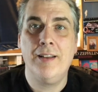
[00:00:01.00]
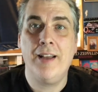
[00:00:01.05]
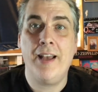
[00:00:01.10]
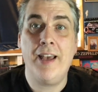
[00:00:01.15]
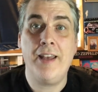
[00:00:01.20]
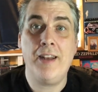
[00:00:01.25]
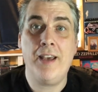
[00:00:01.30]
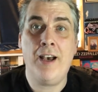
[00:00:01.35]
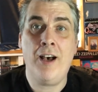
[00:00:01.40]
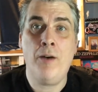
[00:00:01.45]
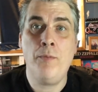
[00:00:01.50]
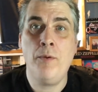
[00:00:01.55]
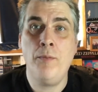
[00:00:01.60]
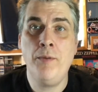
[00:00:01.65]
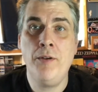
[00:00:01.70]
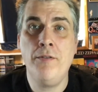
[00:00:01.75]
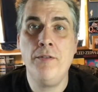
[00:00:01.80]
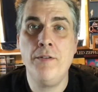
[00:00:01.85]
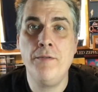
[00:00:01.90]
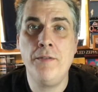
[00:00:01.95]
and album
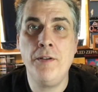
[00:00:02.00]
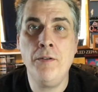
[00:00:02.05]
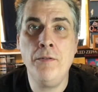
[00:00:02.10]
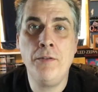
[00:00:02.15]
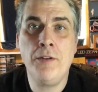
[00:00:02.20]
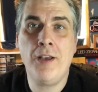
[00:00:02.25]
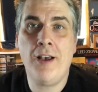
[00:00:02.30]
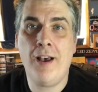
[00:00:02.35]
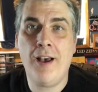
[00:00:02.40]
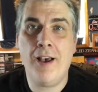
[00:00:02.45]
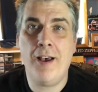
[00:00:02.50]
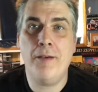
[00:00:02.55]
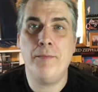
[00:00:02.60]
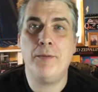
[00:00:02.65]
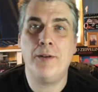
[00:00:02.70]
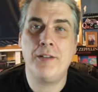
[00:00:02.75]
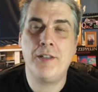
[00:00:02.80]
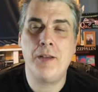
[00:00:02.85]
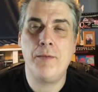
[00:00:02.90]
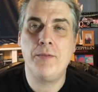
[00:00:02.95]
and review time
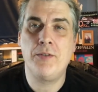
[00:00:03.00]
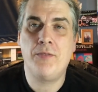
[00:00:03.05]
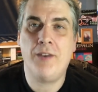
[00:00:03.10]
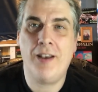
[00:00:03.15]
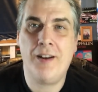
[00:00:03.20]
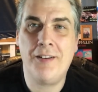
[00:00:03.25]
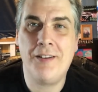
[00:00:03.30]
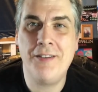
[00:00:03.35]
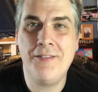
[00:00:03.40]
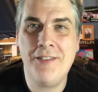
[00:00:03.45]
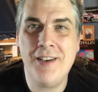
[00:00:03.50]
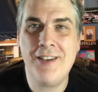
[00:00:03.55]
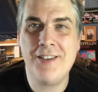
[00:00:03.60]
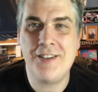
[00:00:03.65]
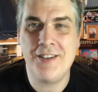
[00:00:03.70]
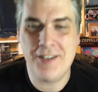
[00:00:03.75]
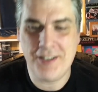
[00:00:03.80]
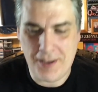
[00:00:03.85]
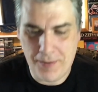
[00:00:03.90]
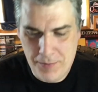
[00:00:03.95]
on Tim's Vinyl
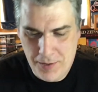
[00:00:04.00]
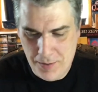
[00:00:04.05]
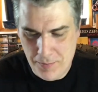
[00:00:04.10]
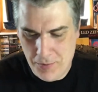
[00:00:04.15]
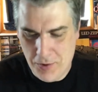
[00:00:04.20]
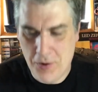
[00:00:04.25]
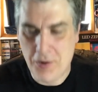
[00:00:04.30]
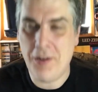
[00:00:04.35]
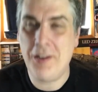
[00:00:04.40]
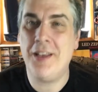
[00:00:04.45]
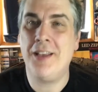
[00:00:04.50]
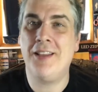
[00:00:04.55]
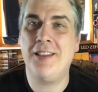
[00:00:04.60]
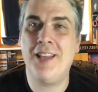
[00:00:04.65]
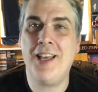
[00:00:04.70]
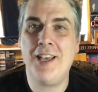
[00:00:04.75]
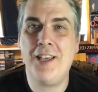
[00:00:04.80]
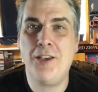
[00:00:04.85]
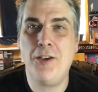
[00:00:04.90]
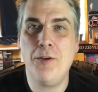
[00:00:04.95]
Confessions. I'm Tim Derling.
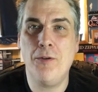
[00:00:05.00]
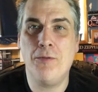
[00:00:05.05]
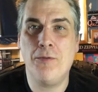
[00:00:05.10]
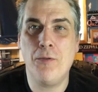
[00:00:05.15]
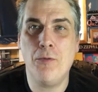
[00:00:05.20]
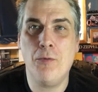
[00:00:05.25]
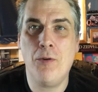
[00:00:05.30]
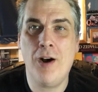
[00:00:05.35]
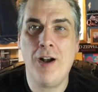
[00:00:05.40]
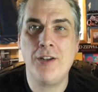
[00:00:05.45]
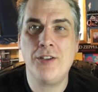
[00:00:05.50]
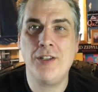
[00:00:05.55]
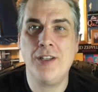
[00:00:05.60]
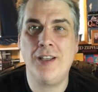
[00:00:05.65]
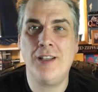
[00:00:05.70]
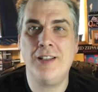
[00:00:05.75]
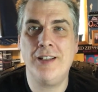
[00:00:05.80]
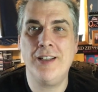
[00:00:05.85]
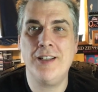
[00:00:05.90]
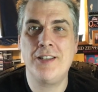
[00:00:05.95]
Thank you for
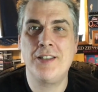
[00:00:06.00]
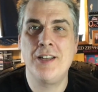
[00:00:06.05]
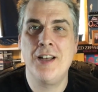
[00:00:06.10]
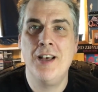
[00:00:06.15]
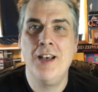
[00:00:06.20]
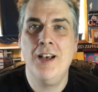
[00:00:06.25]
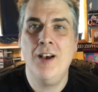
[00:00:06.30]
watching this.